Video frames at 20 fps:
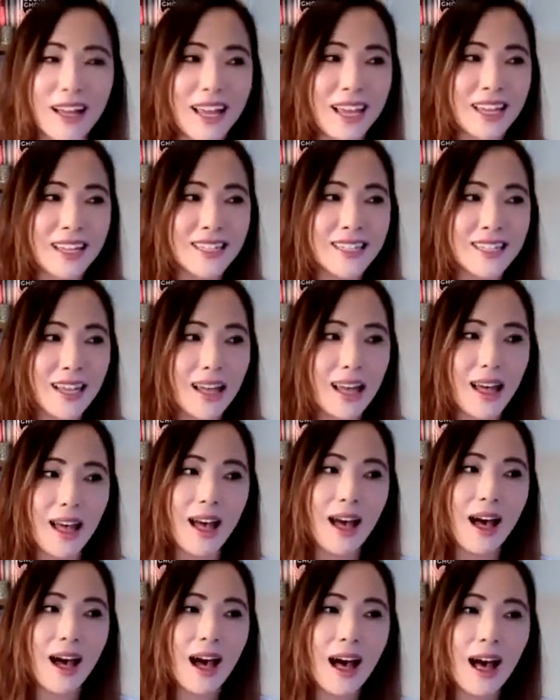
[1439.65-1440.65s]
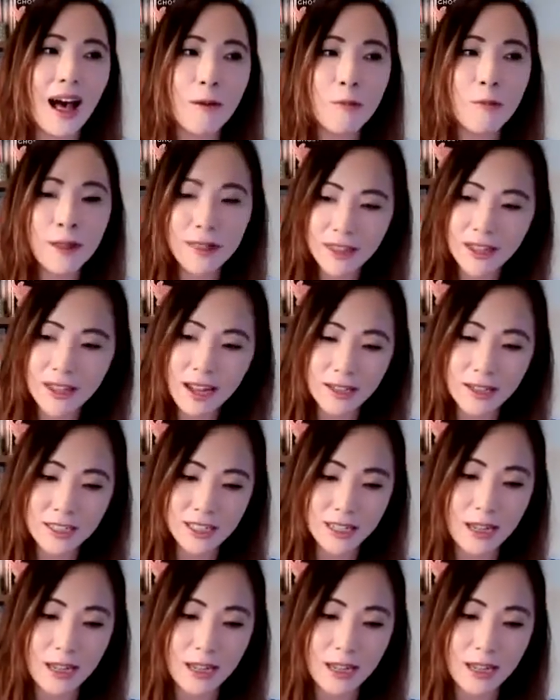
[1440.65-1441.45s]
And one thing